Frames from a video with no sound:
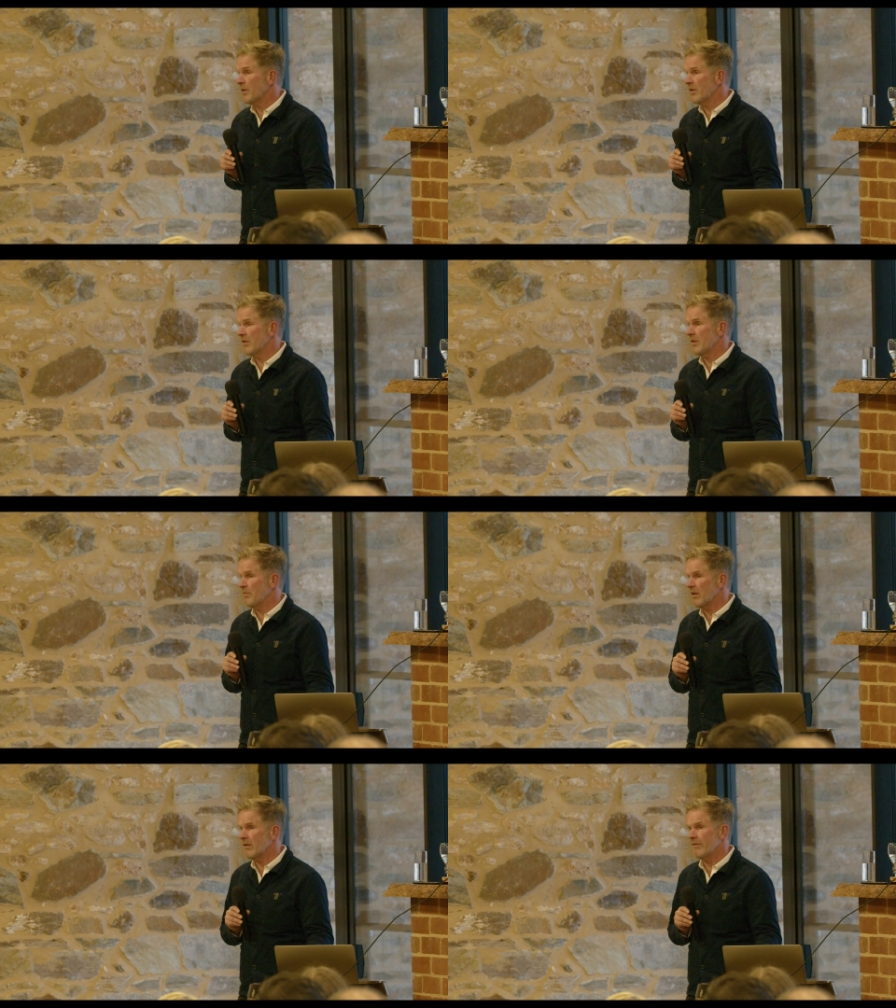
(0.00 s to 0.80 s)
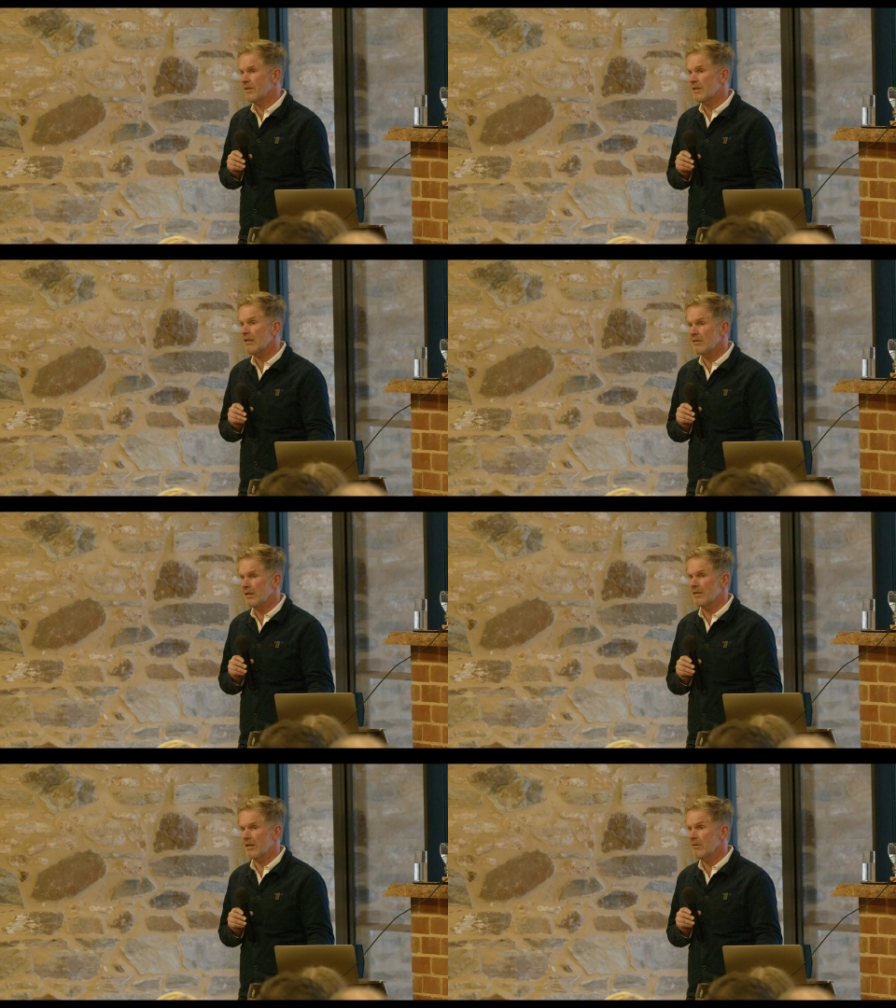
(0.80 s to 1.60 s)
because it's been going for 10
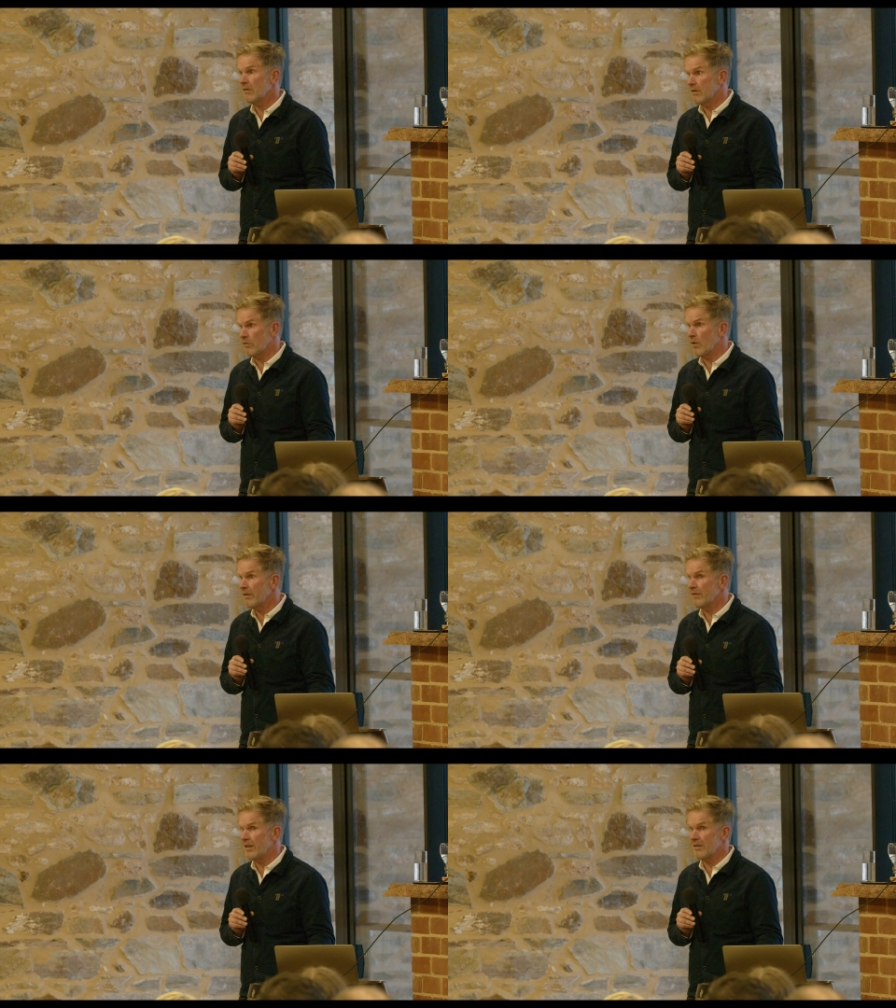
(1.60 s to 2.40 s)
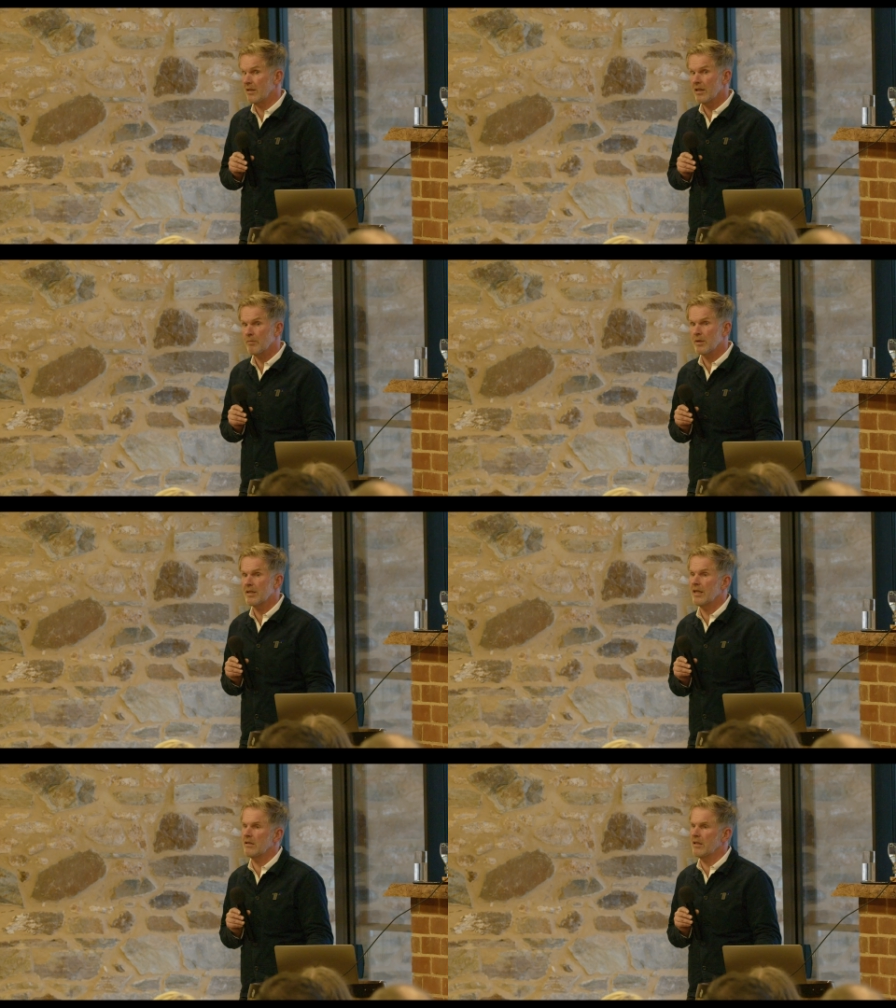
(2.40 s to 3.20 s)
years now, well, 12 years nearly, but
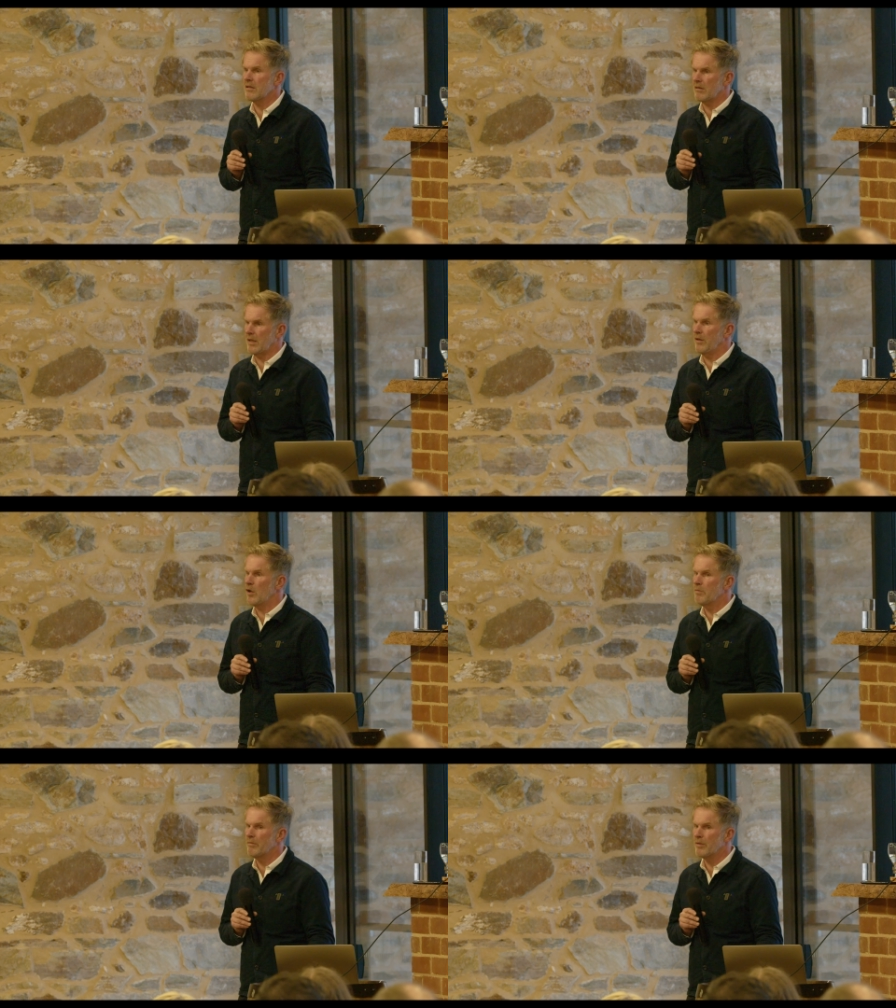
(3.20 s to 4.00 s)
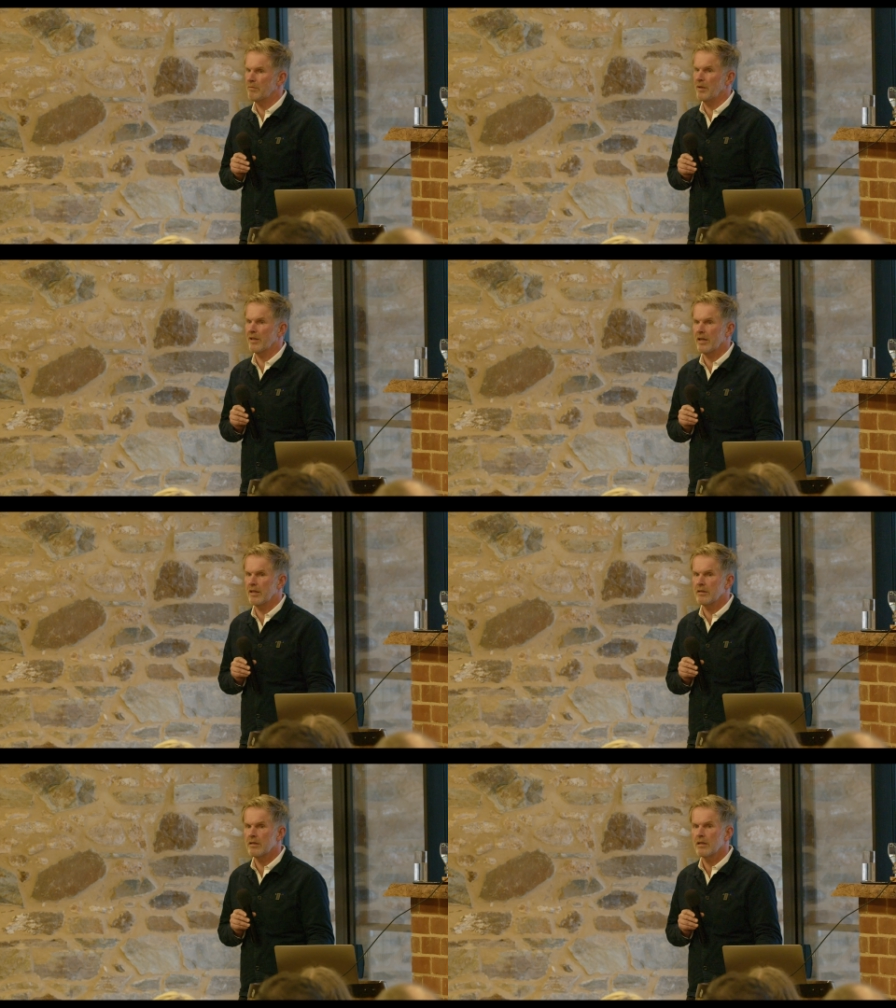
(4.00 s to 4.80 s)
10 years in the open public.
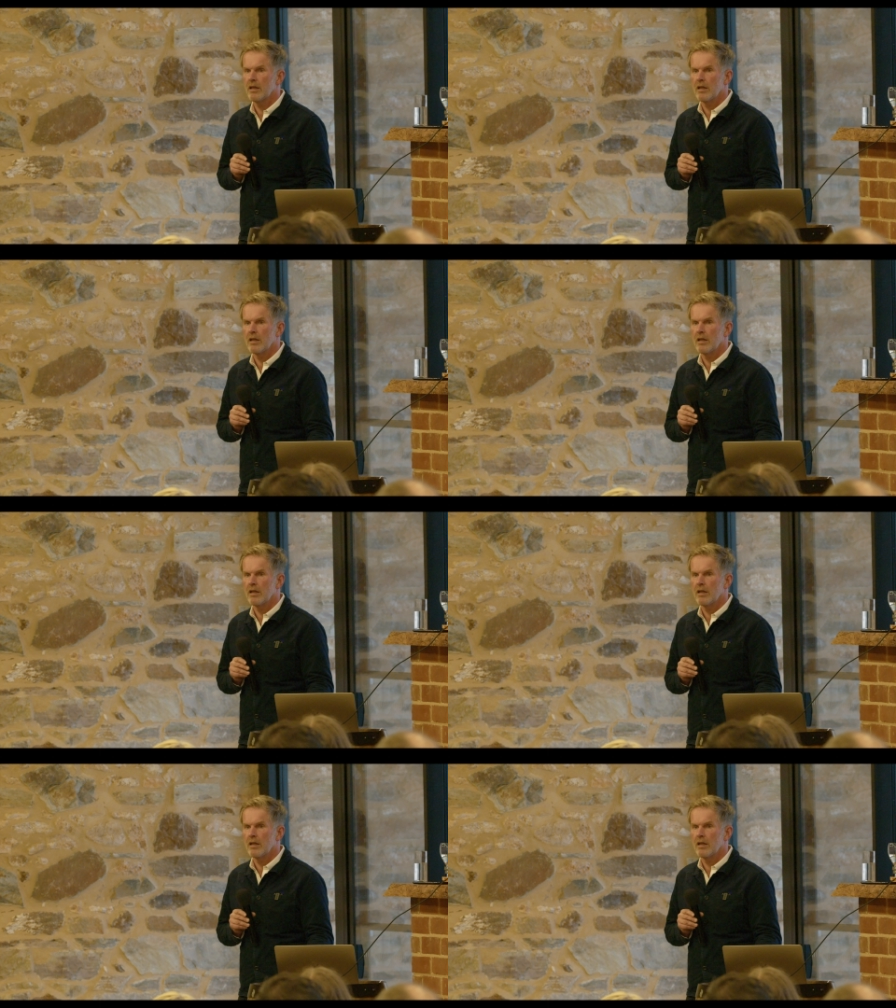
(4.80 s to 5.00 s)
And